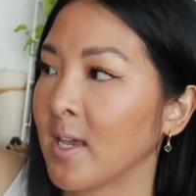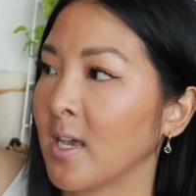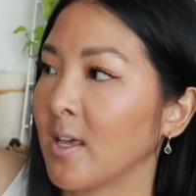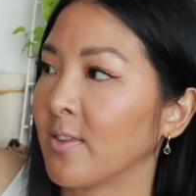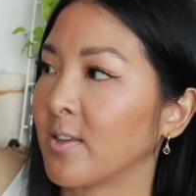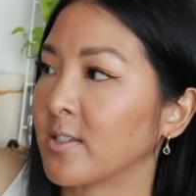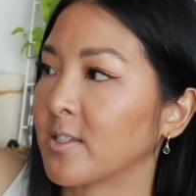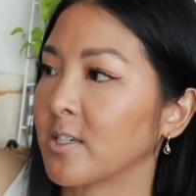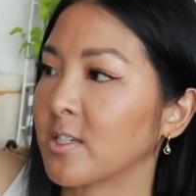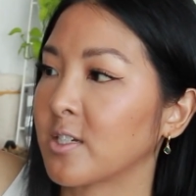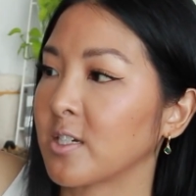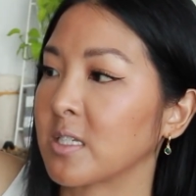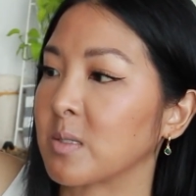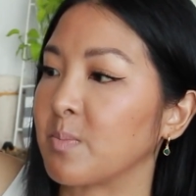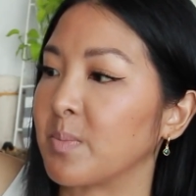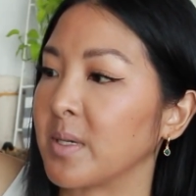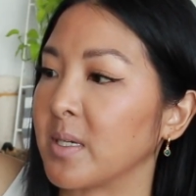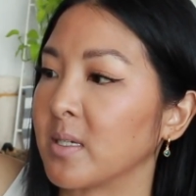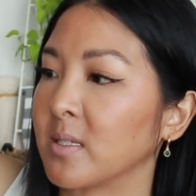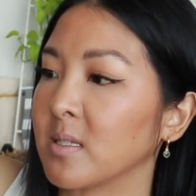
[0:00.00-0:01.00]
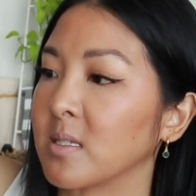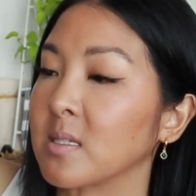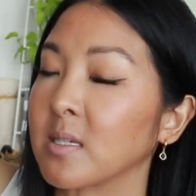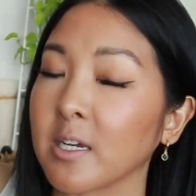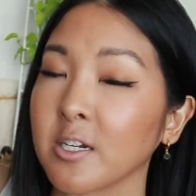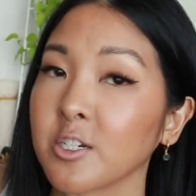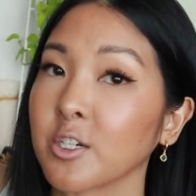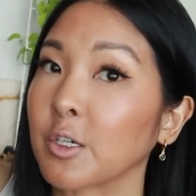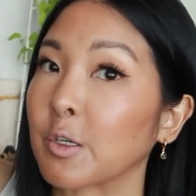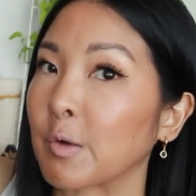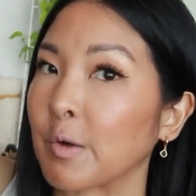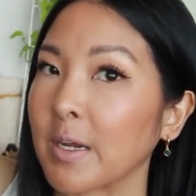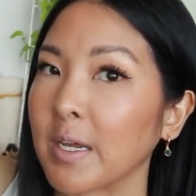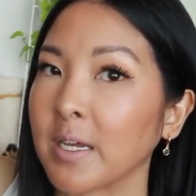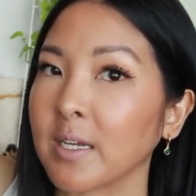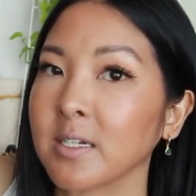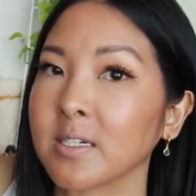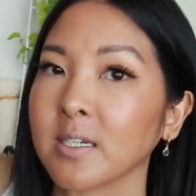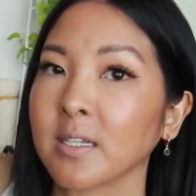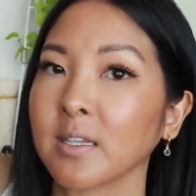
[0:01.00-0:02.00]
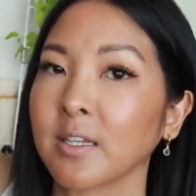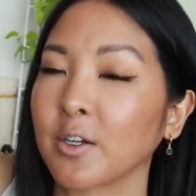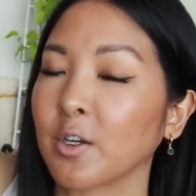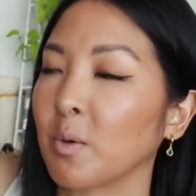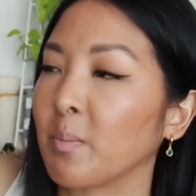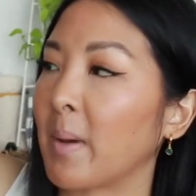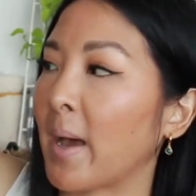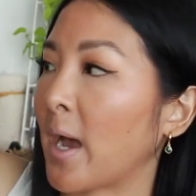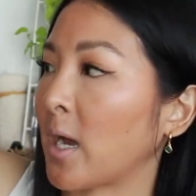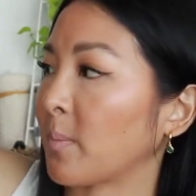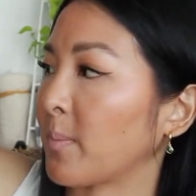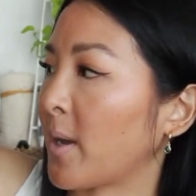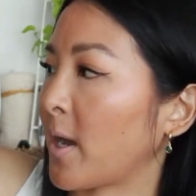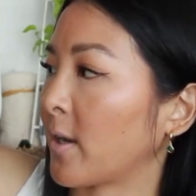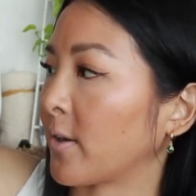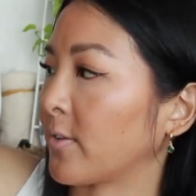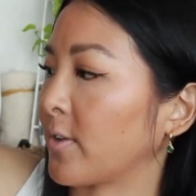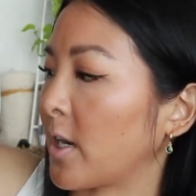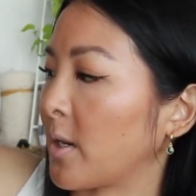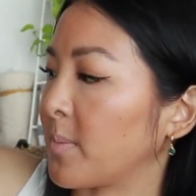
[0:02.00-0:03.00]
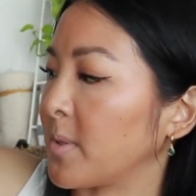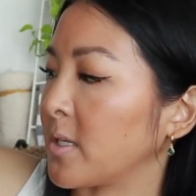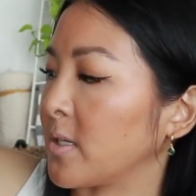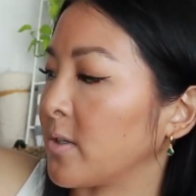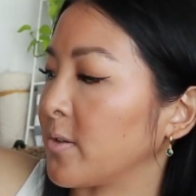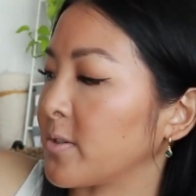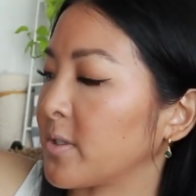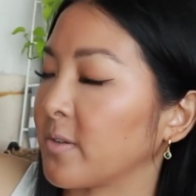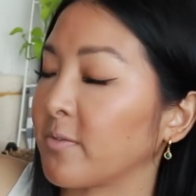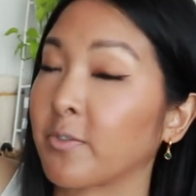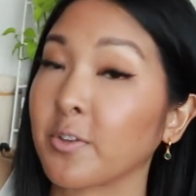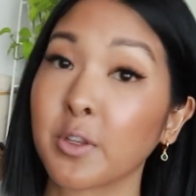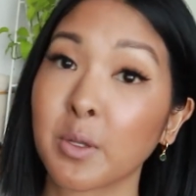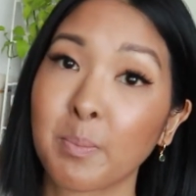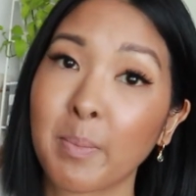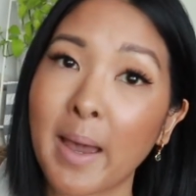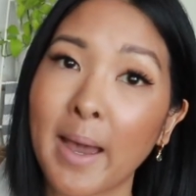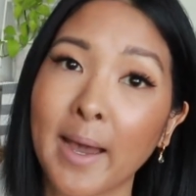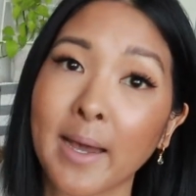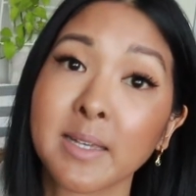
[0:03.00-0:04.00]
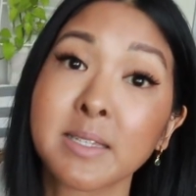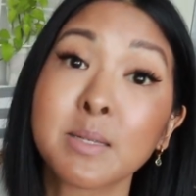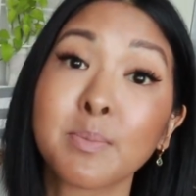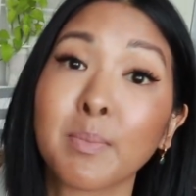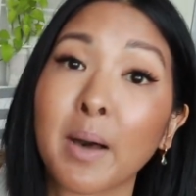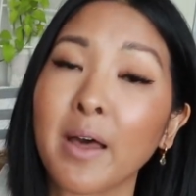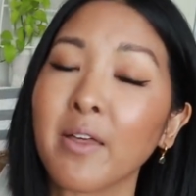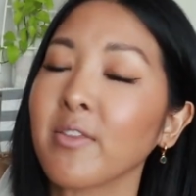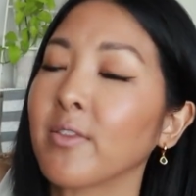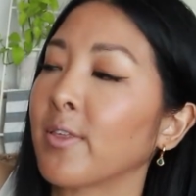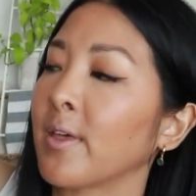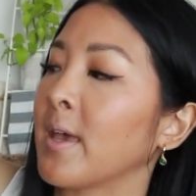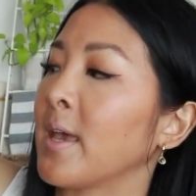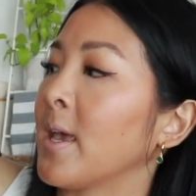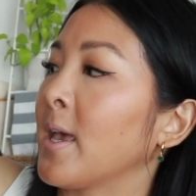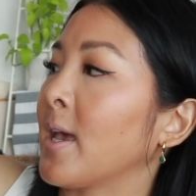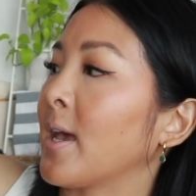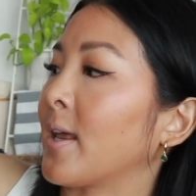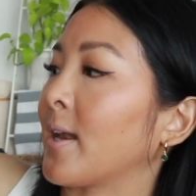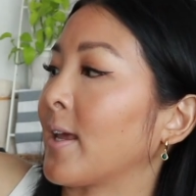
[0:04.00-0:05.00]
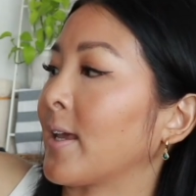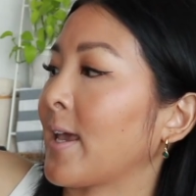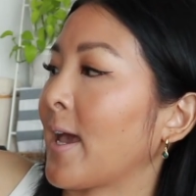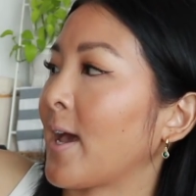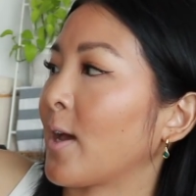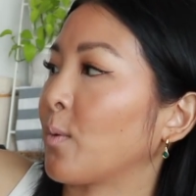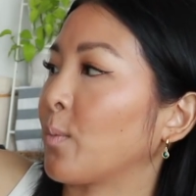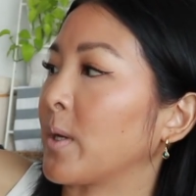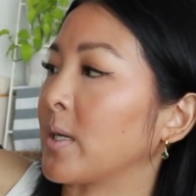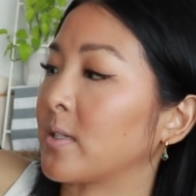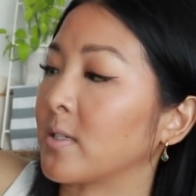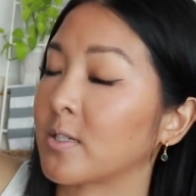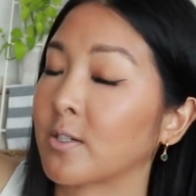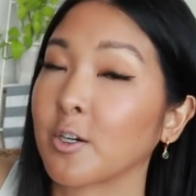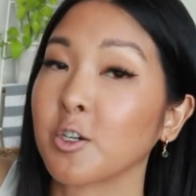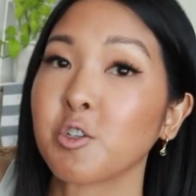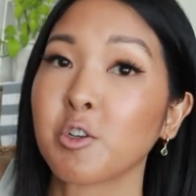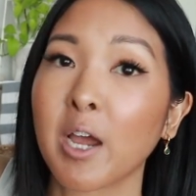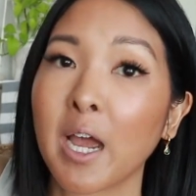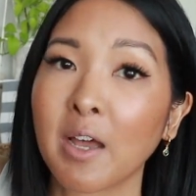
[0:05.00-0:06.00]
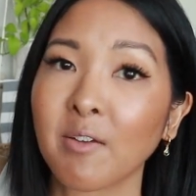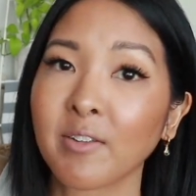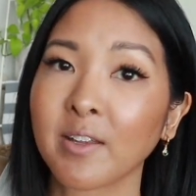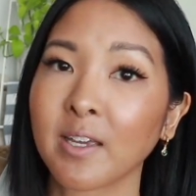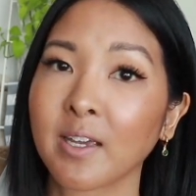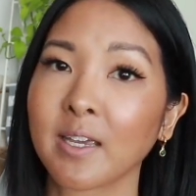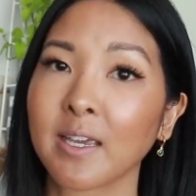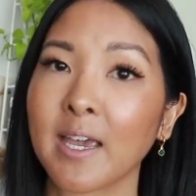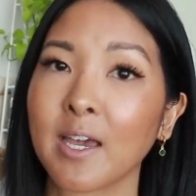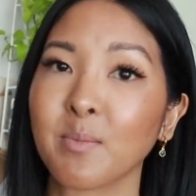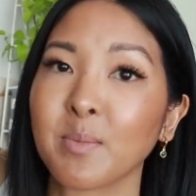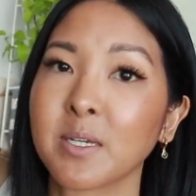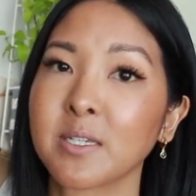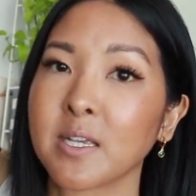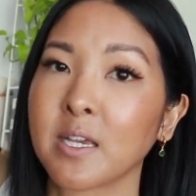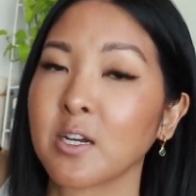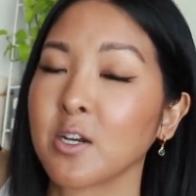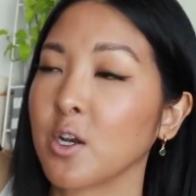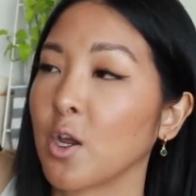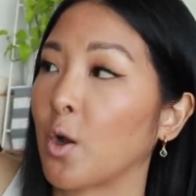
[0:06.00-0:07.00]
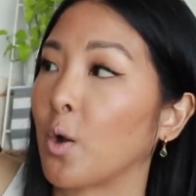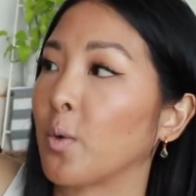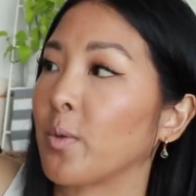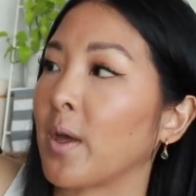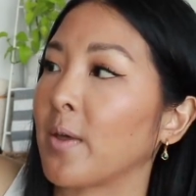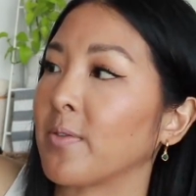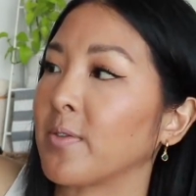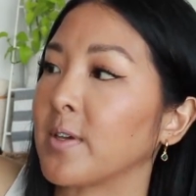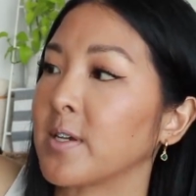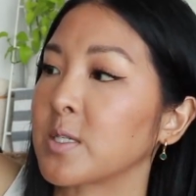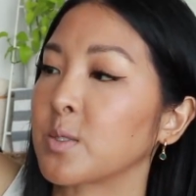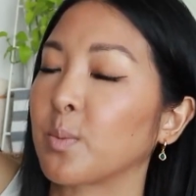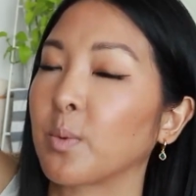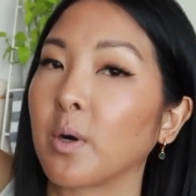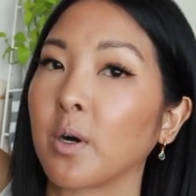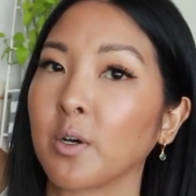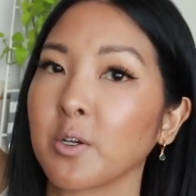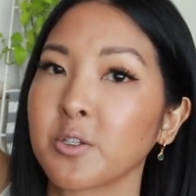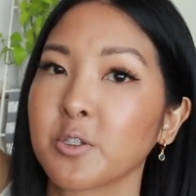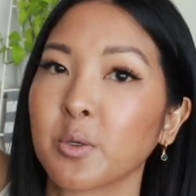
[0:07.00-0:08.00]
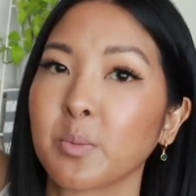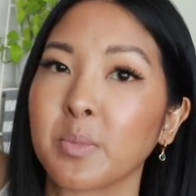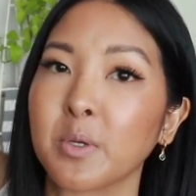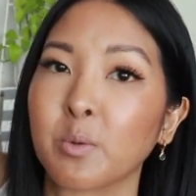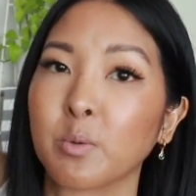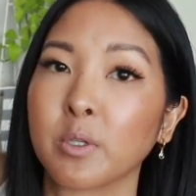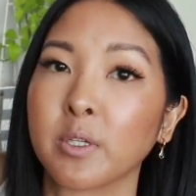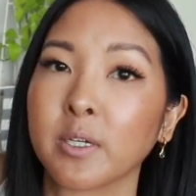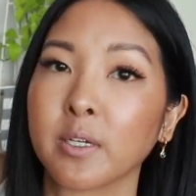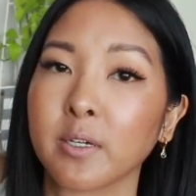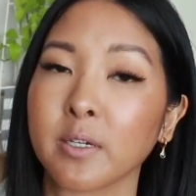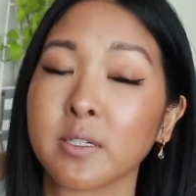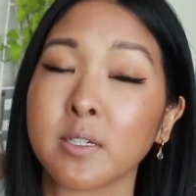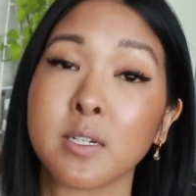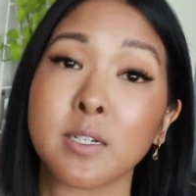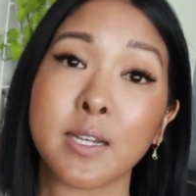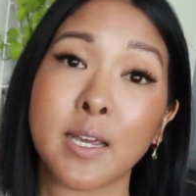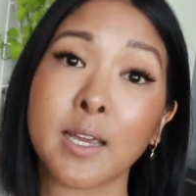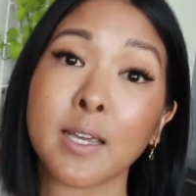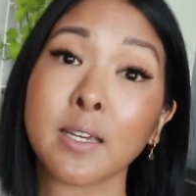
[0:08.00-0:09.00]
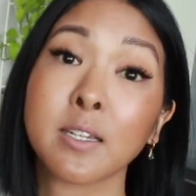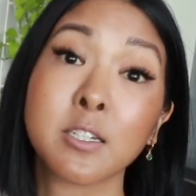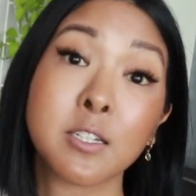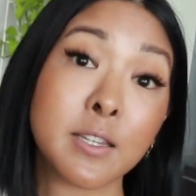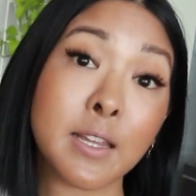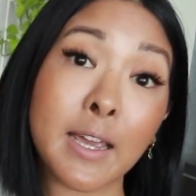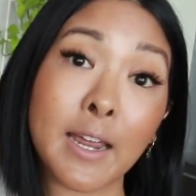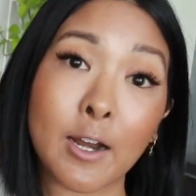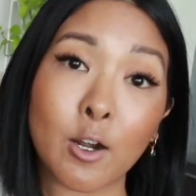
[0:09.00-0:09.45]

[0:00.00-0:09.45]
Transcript: This has just been such a great little backpack that I've been using for the past month, and I can't wait to start traveling again because I know that this will also be really good to take into the